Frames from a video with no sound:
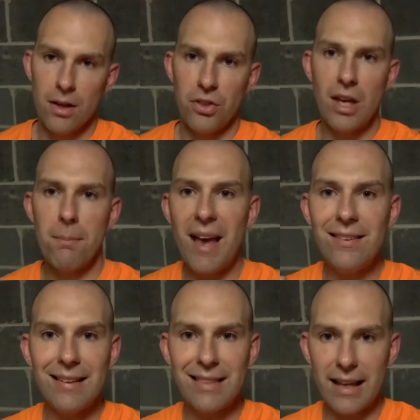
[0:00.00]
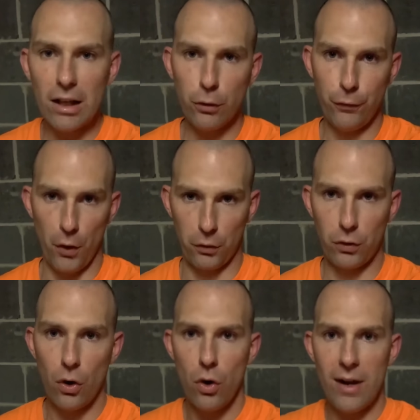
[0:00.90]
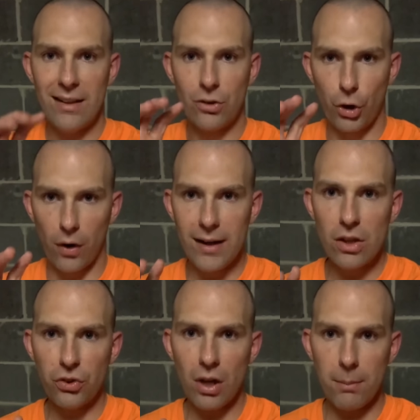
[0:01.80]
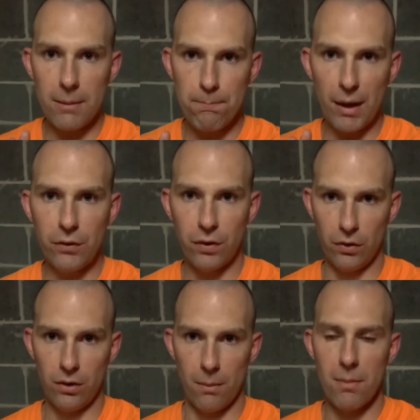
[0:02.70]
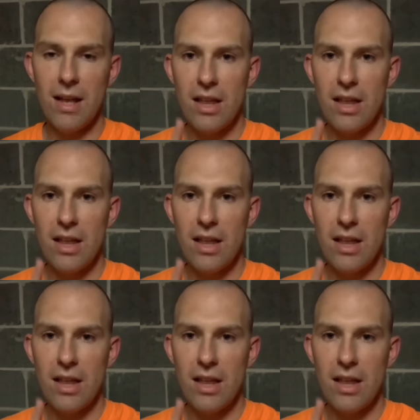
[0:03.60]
The amazing thing is, folks, during this coming beast system,